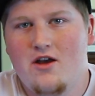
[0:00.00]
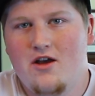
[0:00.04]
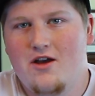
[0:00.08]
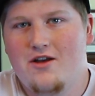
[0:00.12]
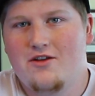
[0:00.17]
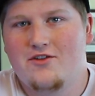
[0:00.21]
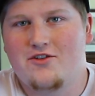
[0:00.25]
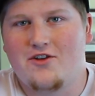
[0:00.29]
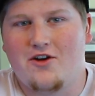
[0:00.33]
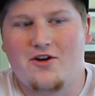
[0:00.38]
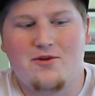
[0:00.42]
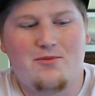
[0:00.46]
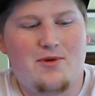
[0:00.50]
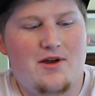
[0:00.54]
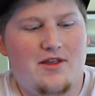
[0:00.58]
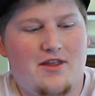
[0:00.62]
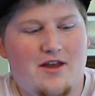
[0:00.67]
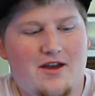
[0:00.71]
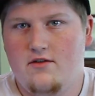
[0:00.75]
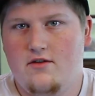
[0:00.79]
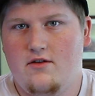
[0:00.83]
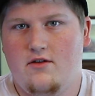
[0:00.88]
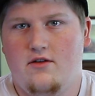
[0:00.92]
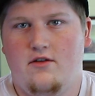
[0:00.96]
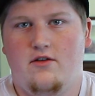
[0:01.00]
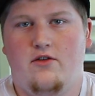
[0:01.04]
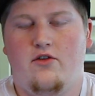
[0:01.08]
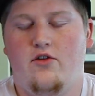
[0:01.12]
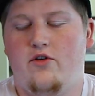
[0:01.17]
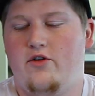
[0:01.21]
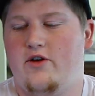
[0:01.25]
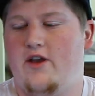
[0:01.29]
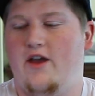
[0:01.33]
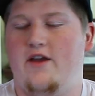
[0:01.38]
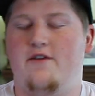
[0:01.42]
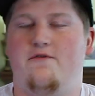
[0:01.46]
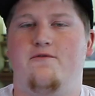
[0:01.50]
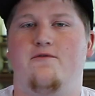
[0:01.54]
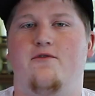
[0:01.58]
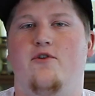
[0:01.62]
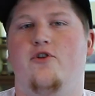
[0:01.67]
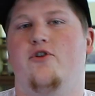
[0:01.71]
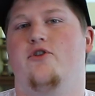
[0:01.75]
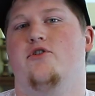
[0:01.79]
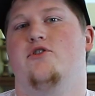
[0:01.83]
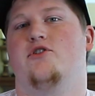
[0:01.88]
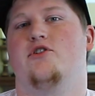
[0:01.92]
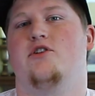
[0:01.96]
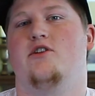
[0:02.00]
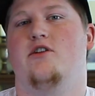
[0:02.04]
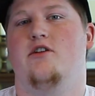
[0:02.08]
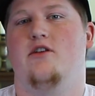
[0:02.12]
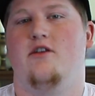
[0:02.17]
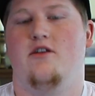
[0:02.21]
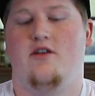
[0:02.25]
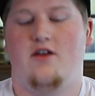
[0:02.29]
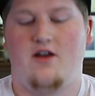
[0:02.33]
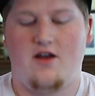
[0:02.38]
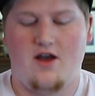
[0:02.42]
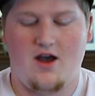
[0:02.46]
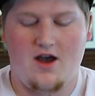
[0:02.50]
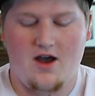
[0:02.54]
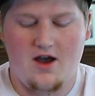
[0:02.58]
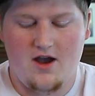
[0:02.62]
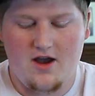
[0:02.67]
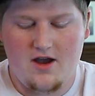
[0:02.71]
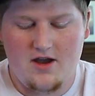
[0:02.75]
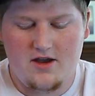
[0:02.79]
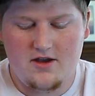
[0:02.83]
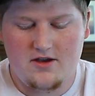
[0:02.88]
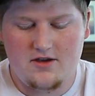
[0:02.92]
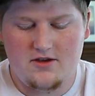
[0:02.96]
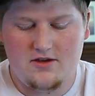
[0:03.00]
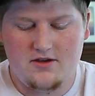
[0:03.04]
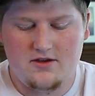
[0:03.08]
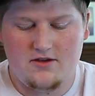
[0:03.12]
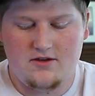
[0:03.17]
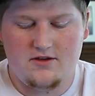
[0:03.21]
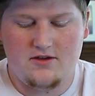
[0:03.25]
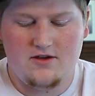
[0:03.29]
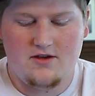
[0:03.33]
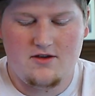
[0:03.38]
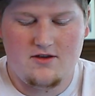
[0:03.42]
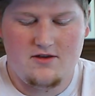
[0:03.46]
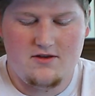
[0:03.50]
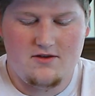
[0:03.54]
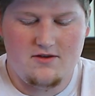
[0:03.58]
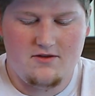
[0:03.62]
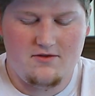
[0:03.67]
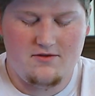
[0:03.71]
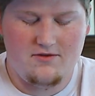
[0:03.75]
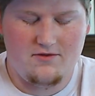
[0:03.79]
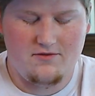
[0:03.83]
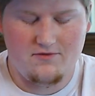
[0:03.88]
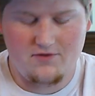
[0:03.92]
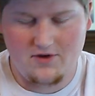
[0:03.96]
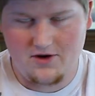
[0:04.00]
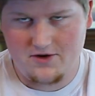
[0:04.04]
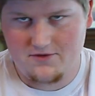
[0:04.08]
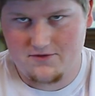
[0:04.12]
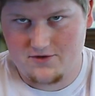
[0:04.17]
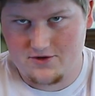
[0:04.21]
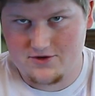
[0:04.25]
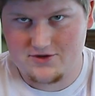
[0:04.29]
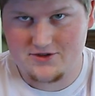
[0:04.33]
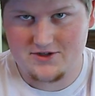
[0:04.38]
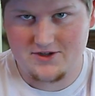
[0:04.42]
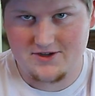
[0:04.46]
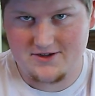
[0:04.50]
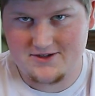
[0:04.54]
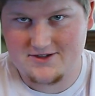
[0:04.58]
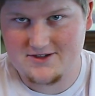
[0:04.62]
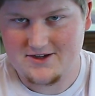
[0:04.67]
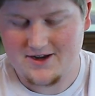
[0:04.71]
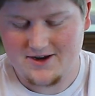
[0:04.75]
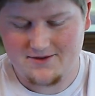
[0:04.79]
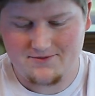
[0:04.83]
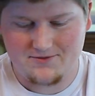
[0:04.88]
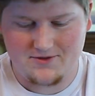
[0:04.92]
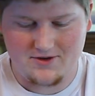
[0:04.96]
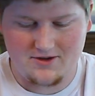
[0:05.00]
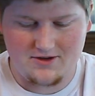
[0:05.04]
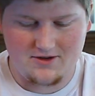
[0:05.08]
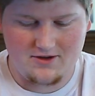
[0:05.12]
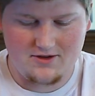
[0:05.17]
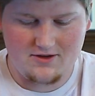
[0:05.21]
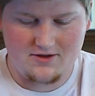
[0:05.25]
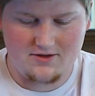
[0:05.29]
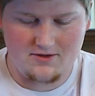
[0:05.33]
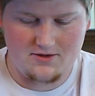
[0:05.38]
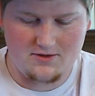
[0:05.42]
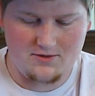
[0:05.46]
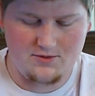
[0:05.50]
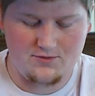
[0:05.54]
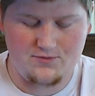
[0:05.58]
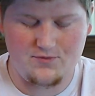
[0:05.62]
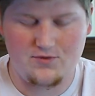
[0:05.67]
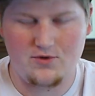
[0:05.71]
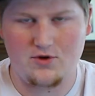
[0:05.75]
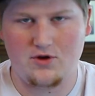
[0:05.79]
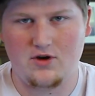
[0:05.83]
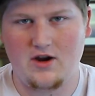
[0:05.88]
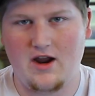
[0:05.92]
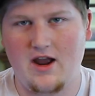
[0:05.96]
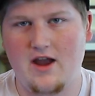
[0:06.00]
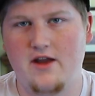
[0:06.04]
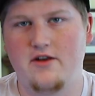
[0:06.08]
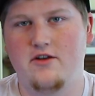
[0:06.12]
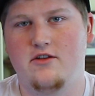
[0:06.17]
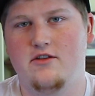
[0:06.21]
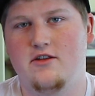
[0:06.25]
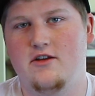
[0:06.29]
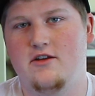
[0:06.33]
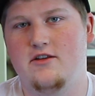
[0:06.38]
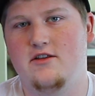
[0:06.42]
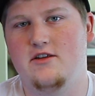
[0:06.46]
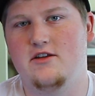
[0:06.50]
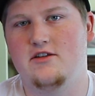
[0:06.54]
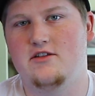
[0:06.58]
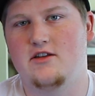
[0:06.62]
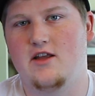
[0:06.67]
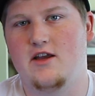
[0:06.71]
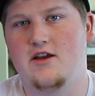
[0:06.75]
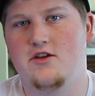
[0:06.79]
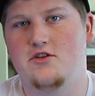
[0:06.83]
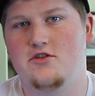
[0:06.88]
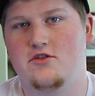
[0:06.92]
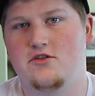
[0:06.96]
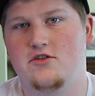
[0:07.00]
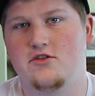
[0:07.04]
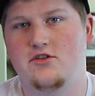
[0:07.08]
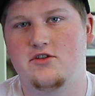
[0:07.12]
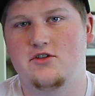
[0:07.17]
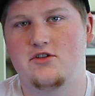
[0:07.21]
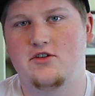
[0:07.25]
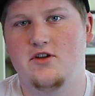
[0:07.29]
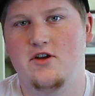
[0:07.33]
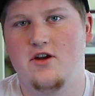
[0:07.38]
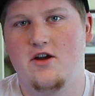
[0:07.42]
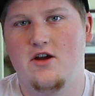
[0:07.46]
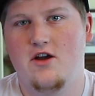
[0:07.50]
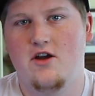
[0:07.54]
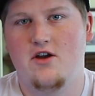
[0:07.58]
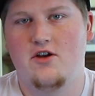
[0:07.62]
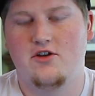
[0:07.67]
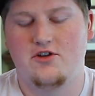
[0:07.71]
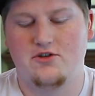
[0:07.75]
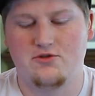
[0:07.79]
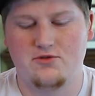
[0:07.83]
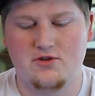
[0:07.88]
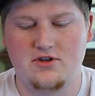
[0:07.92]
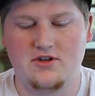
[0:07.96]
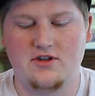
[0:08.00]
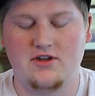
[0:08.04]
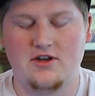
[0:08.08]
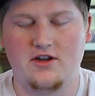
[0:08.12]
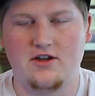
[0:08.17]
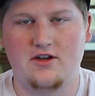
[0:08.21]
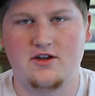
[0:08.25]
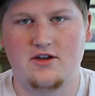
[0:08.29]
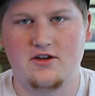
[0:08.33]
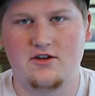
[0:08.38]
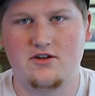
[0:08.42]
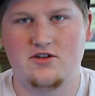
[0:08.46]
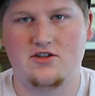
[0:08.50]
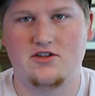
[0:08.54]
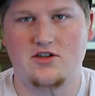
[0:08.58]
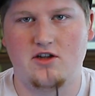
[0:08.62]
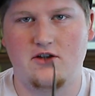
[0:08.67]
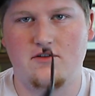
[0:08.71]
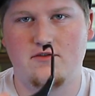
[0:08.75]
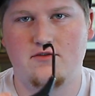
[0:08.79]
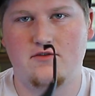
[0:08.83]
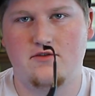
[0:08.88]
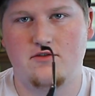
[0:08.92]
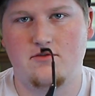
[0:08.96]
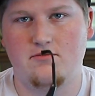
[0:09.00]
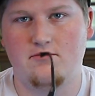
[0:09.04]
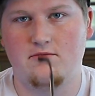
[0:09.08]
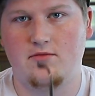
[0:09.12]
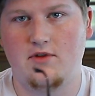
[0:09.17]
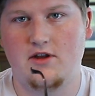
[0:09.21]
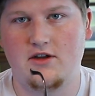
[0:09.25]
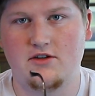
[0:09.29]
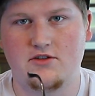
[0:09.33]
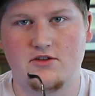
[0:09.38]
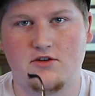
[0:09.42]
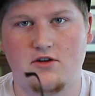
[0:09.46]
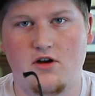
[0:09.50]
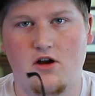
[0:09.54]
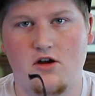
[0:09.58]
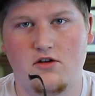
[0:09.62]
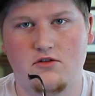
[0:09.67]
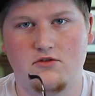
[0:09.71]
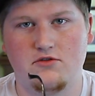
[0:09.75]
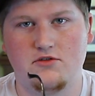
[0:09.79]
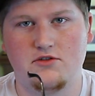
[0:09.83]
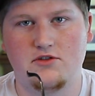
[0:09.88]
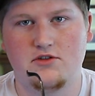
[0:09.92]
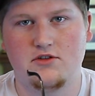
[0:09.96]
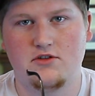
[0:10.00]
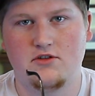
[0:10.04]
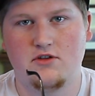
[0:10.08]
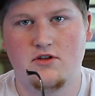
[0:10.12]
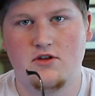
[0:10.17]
Sorry about that. Okay, first, I, the very first thing, safety. If you're handling these lasers, you really need to get yourself some laser goggles.